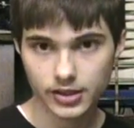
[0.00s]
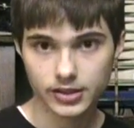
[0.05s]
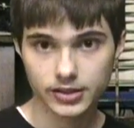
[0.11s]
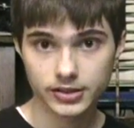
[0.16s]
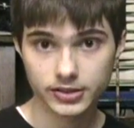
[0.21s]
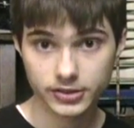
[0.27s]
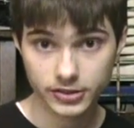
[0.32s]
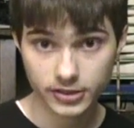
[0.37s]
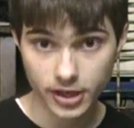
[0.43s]

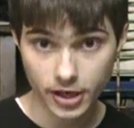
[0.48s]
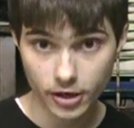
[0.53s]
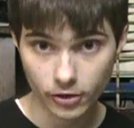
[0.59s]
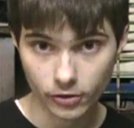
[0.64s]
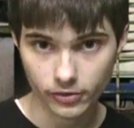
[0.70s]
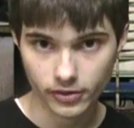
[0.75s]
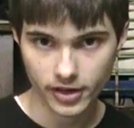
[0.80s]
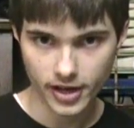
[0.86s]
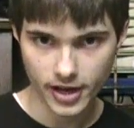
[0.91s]

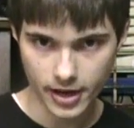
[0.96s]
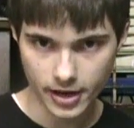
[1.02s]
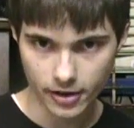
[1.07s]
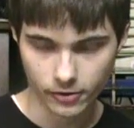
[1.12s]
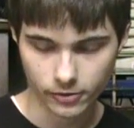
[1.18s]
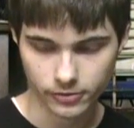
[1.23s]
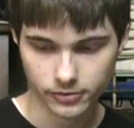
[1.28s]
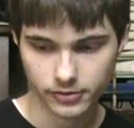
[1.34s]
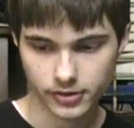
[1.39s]
So
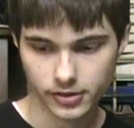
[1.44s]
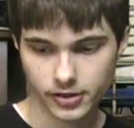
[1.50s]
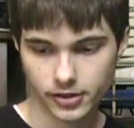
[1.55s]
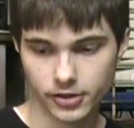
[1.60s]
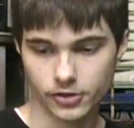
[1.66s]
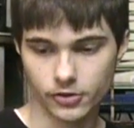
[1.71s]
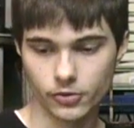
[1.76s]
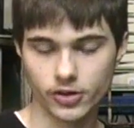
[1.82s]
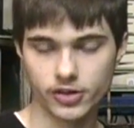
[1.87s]
now
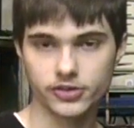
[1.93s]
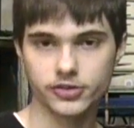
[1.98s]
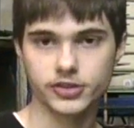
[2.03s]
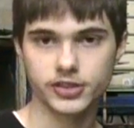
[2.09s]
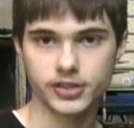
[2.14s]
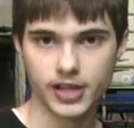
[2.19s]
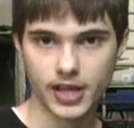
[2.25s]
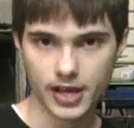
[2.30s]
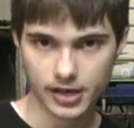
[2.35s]
you
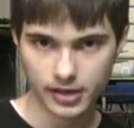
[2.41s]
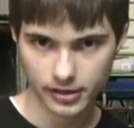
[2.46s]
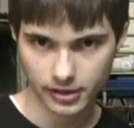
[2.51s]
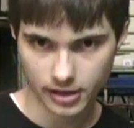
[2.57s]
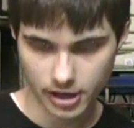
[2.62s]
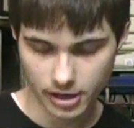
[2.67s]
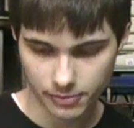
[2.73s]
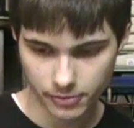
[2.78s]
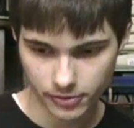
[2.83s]
understand a
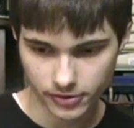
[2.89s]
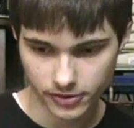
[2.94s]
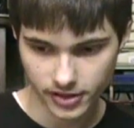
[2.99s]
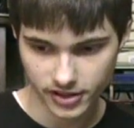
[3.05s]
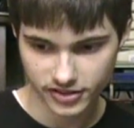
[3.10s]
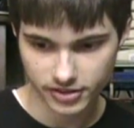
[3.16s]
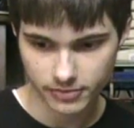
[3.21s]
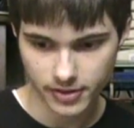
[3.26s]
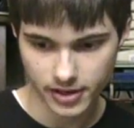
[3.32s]
couple
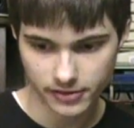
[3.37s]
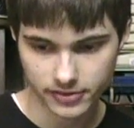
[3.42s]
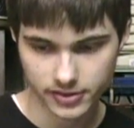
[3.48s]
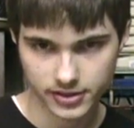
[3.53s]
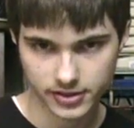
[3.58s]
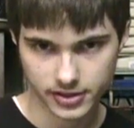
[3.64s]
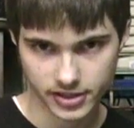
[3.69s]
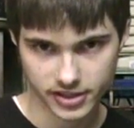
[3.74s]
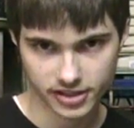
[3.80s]
things about
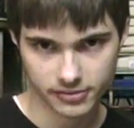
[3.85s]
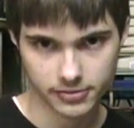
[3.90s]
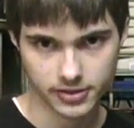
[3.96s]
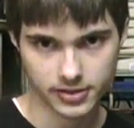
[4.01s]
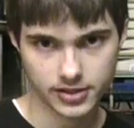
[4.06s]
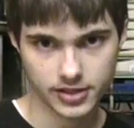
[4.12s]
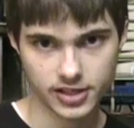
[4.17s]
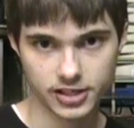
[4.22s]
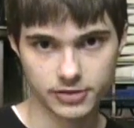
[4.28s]
these
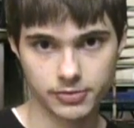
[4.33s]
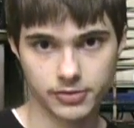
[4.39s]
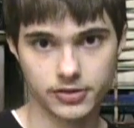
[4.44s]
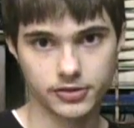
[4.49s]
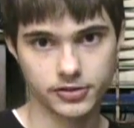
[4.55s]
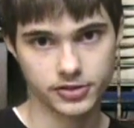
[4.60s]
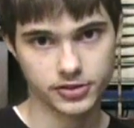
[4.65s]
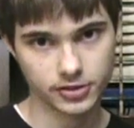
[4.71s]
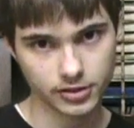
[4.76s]
IGBTs, but
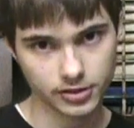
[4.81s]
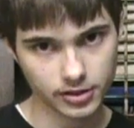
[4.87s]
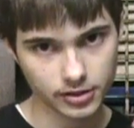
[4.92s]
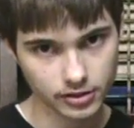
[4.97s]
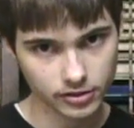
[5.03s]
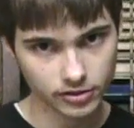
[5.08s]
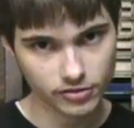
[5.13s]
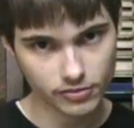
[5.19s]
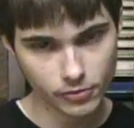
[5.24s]
there's still a
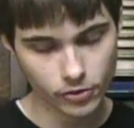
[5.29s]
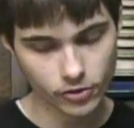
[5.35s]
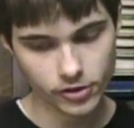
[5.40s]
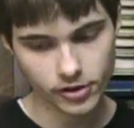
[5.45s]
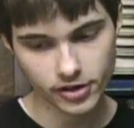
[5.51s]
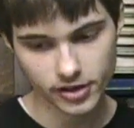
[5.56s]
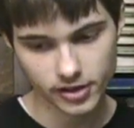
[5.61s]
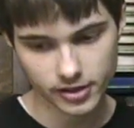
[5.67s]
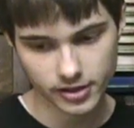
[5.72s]
little more
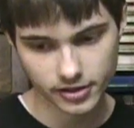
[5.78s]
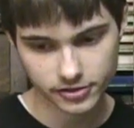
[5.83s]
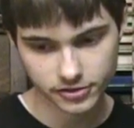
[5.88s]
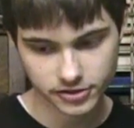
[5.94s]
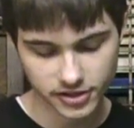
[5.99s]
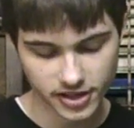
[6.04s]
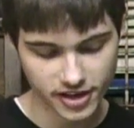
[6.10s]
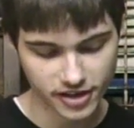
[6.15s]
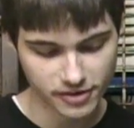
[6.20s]
you need to
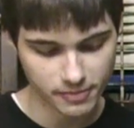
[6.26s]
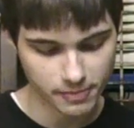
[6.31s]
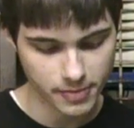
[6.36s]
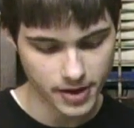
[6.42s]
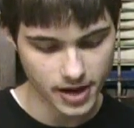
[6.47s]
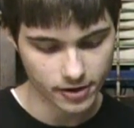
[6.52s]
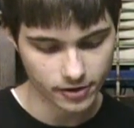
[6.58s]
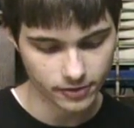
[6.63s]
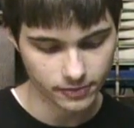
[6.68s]
understand
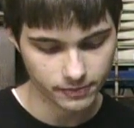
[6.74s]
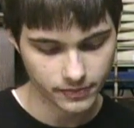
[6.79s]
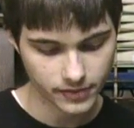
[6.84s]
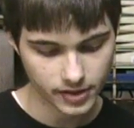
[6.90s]
about them.